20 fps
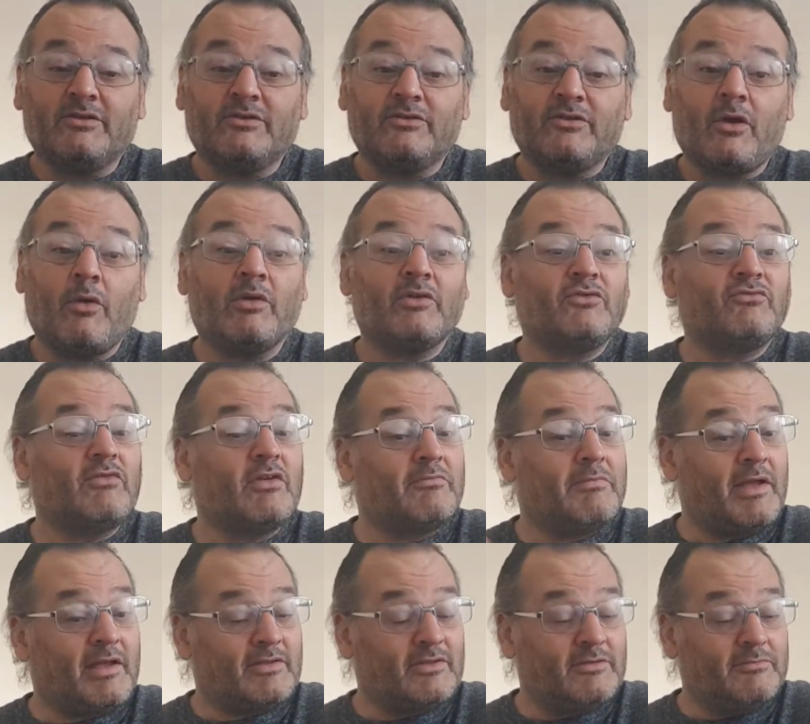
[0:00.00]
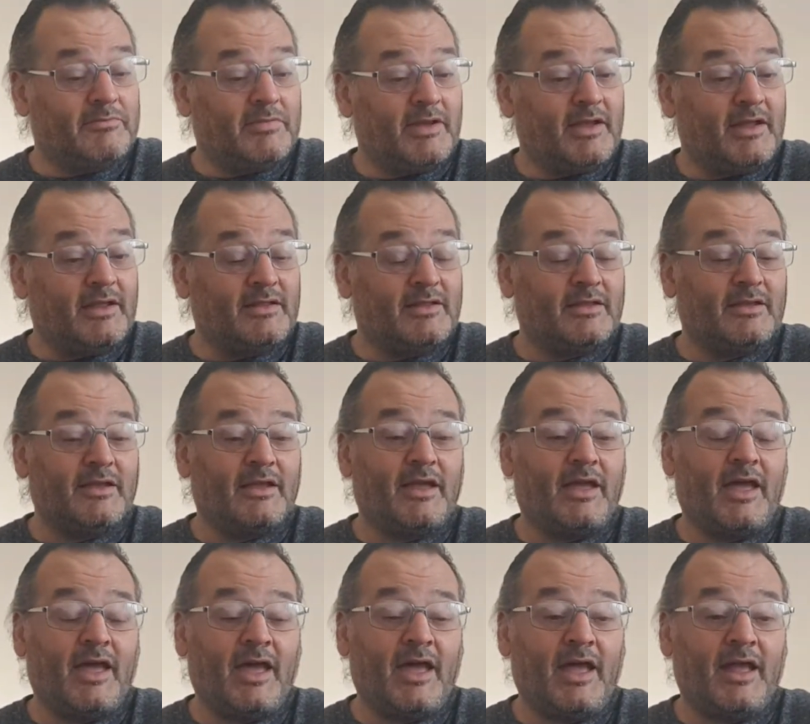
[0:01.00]
So I went straight back to bed
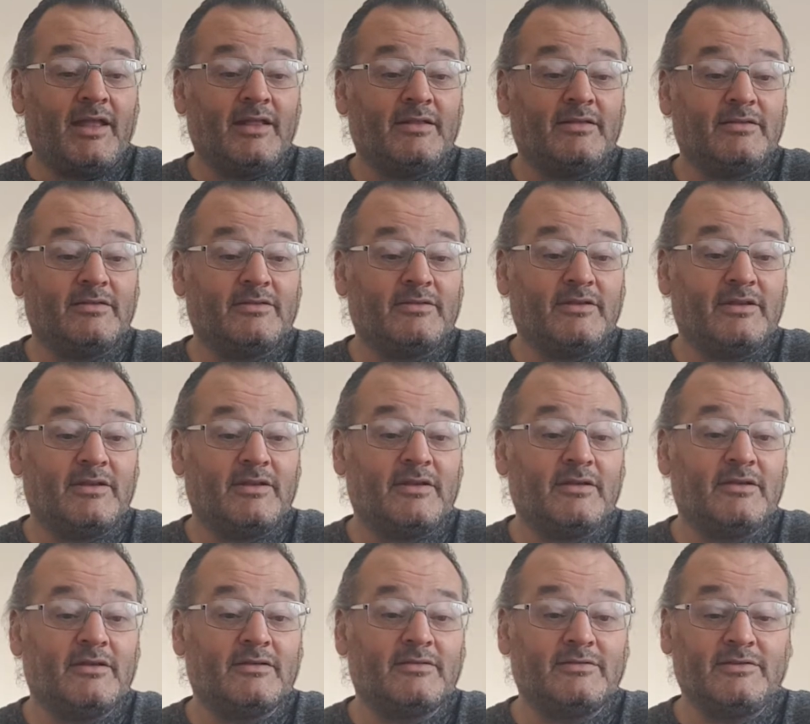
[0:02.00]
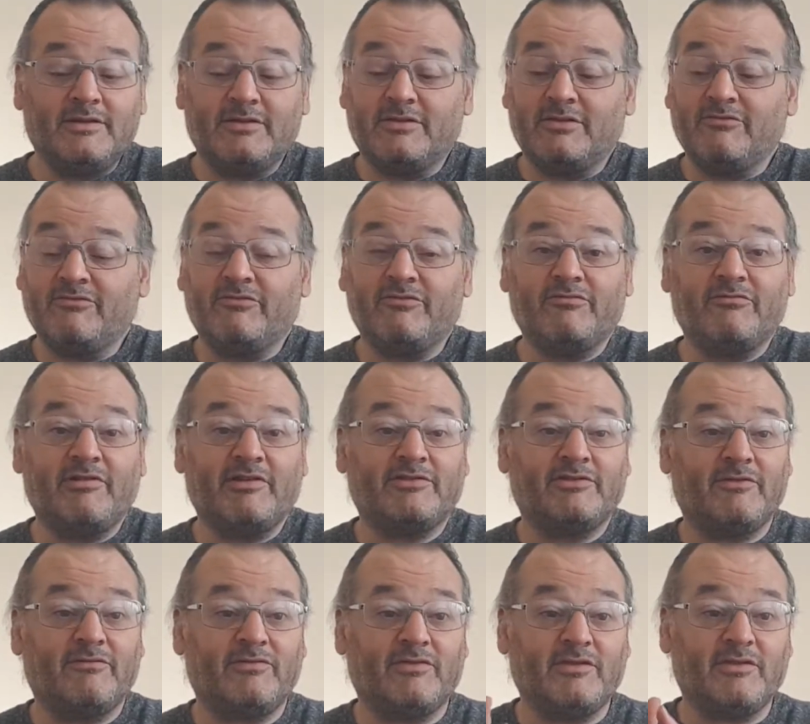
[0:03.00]
and did the
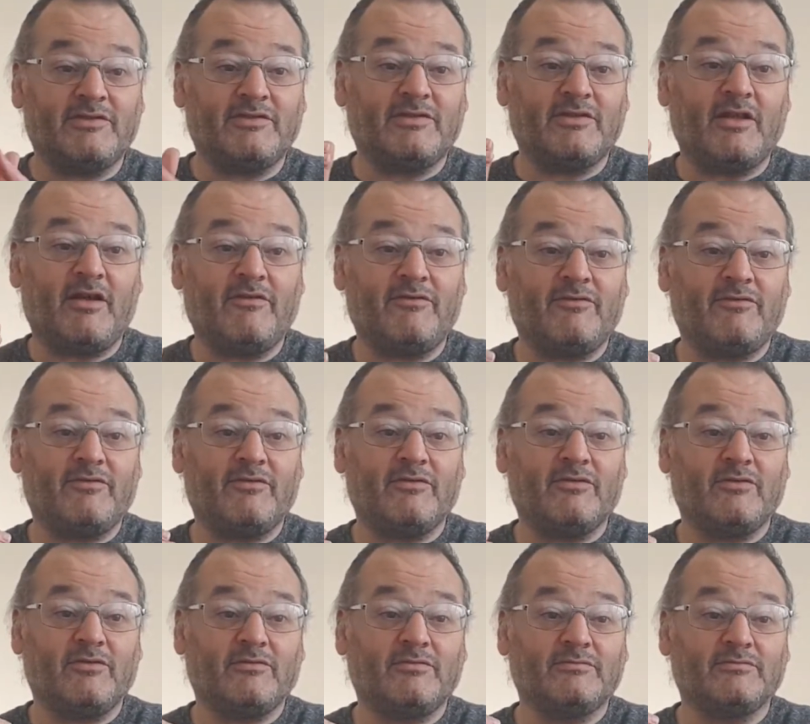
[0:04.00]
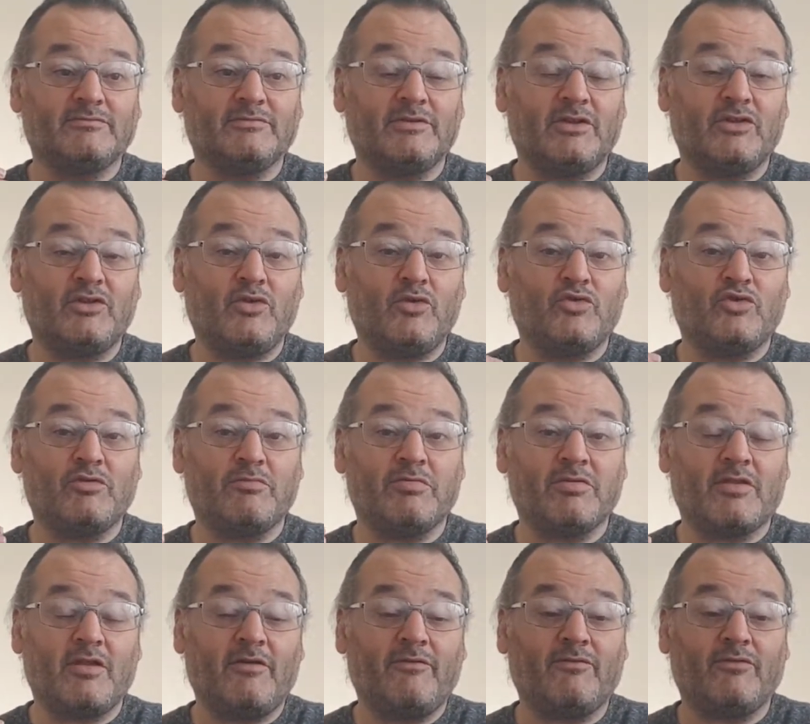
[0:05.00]
rest of the stuff, the YouTube
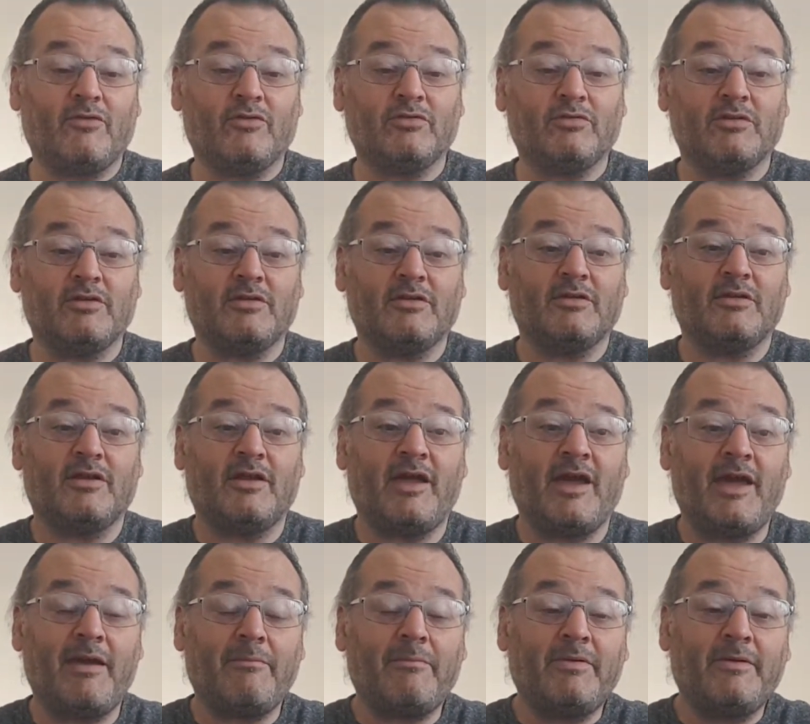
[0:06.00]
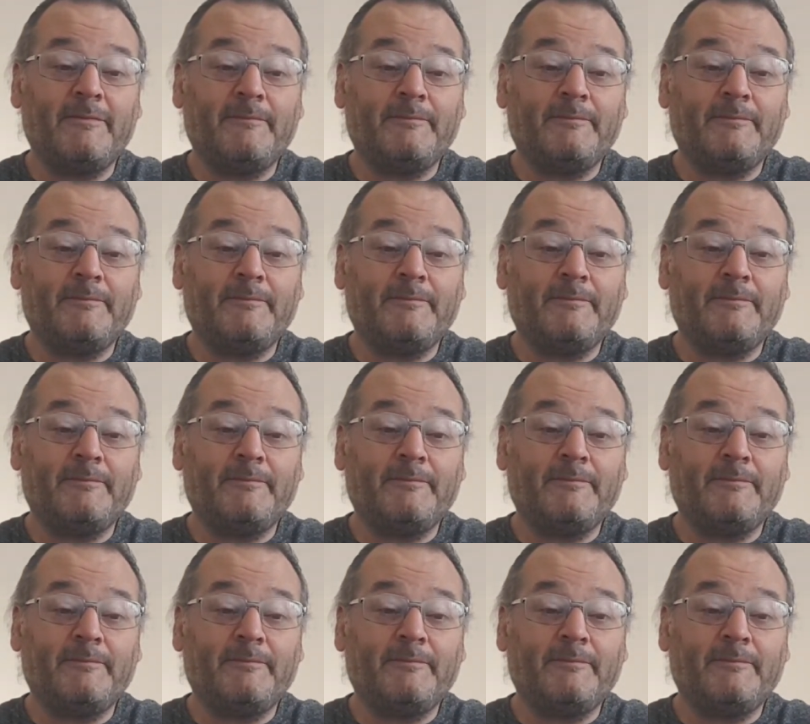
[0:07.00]
stuff on the app.